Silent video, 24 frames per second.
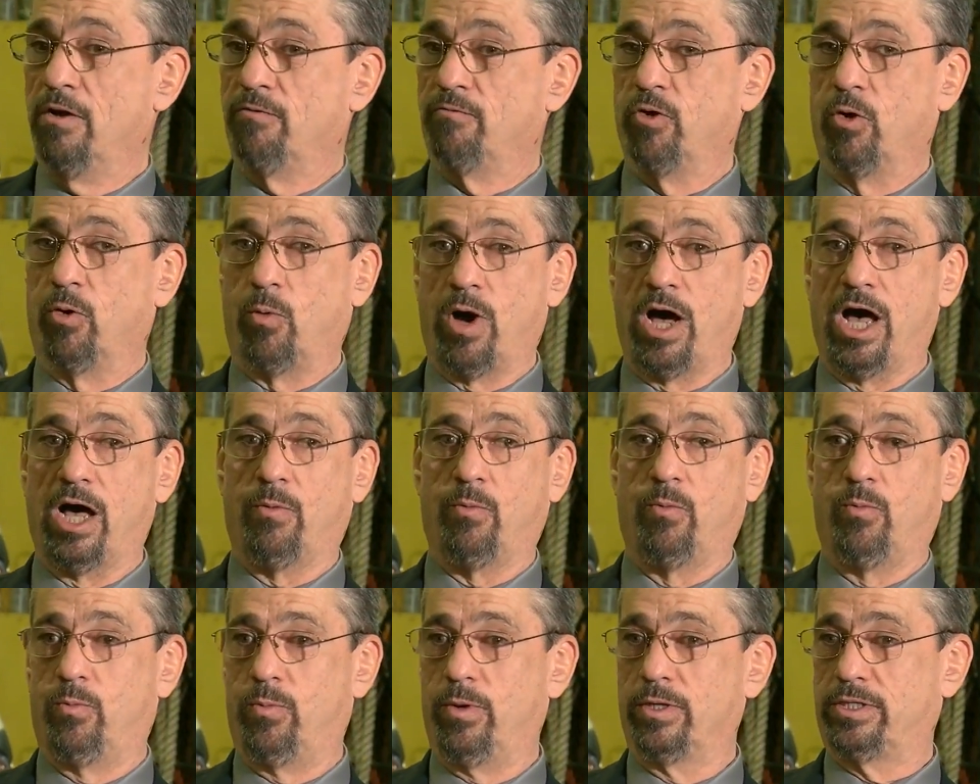For a
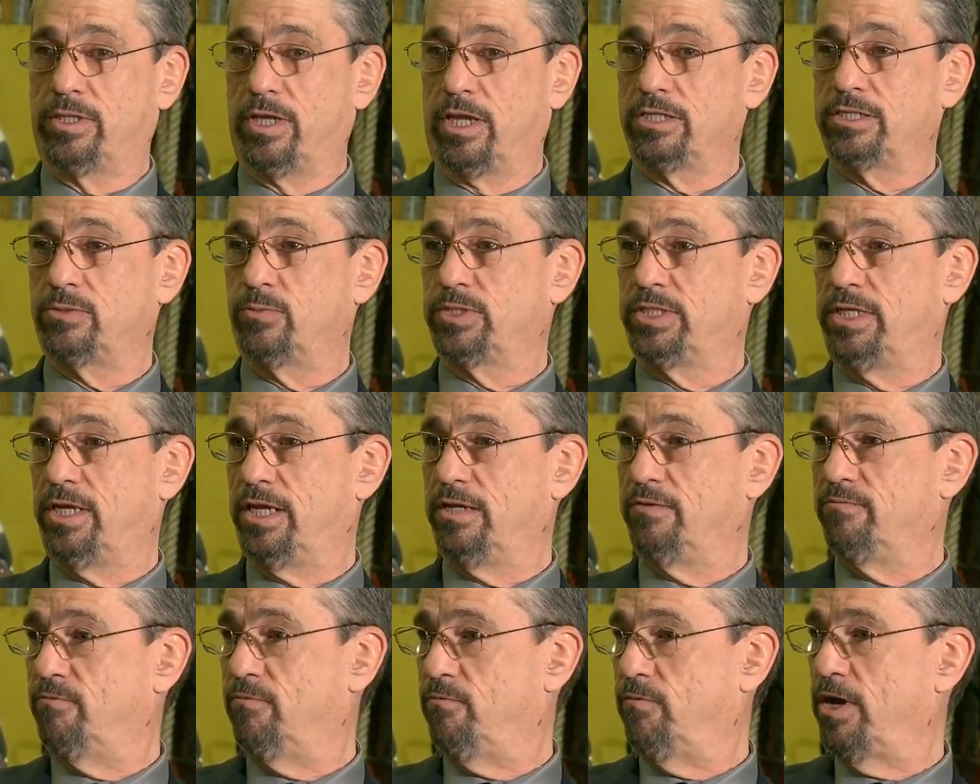while, Tulsa was
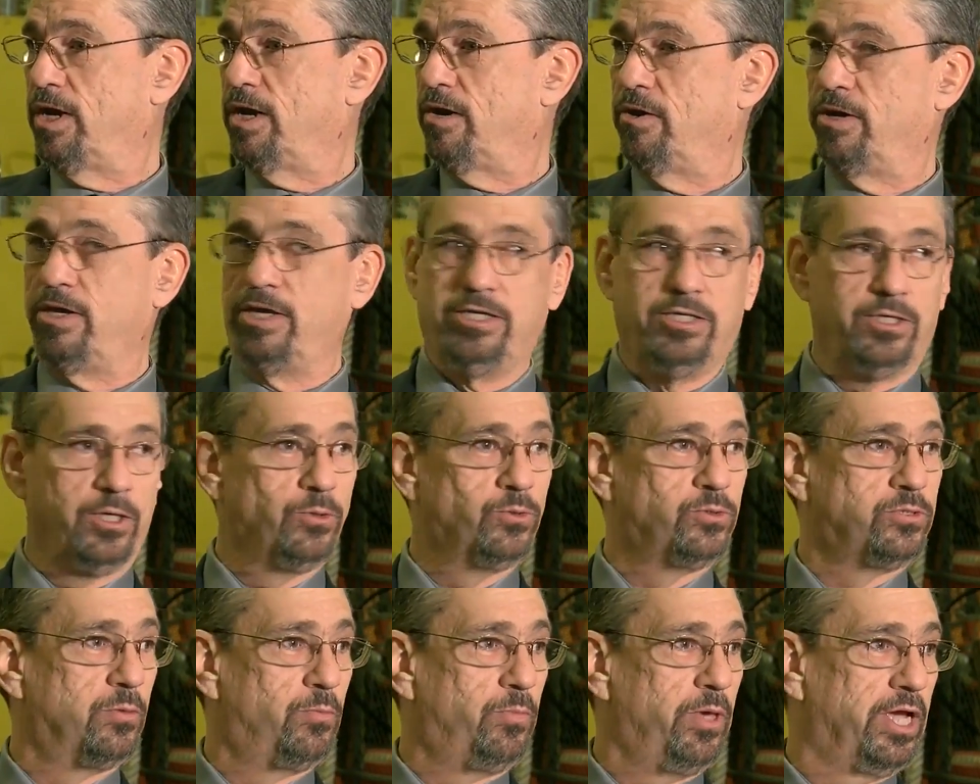getting very
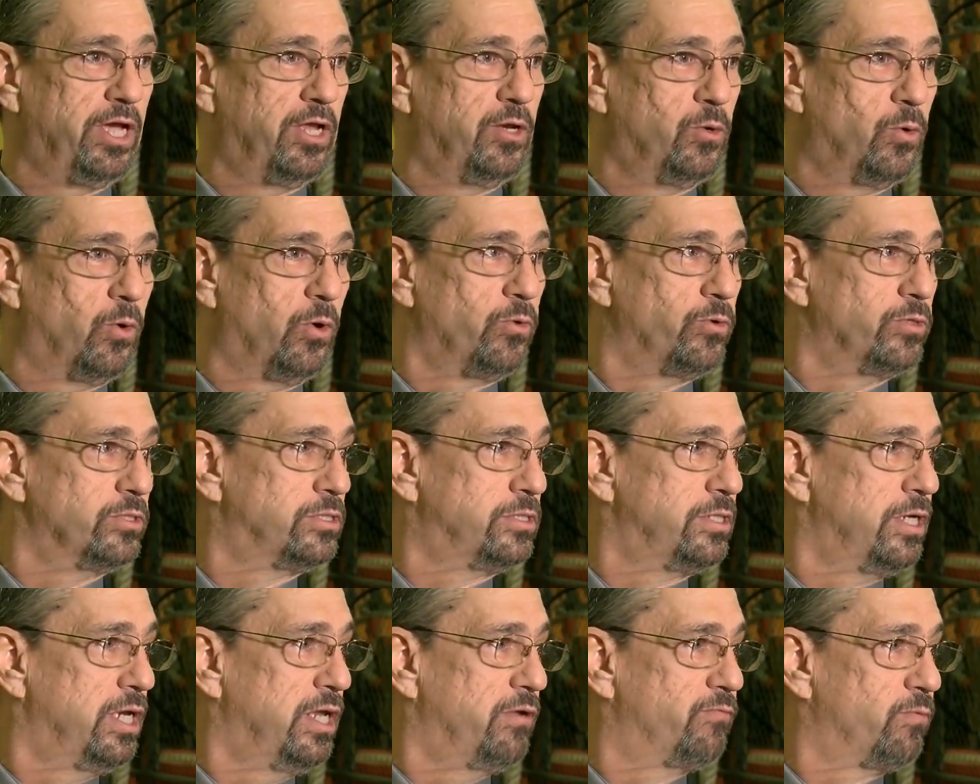used to being a northern
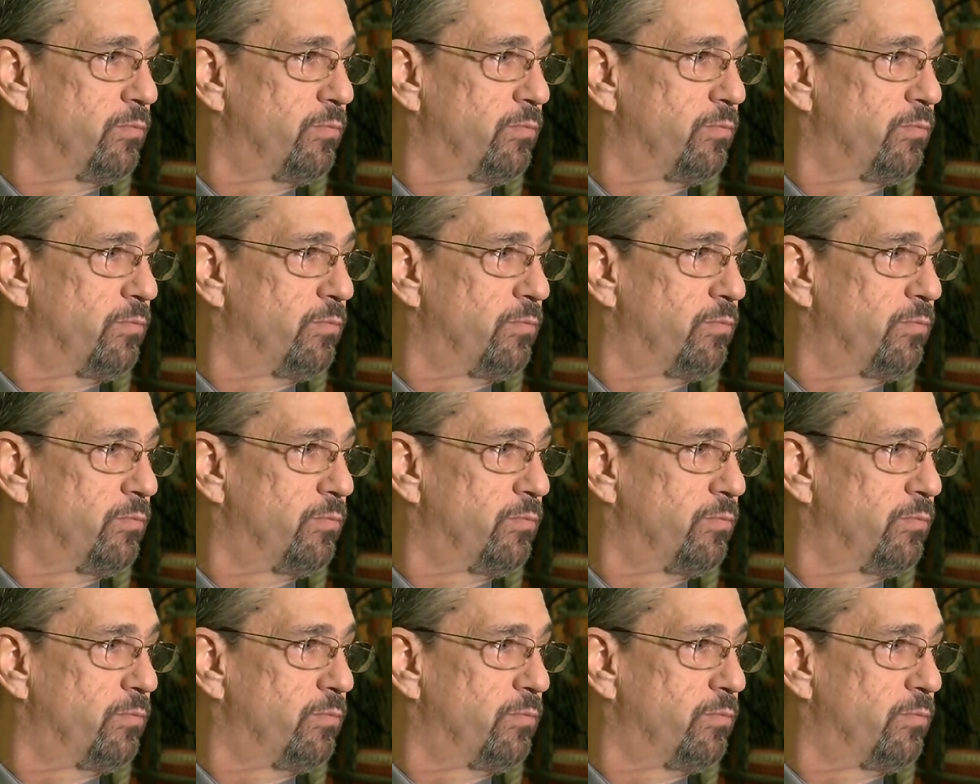city.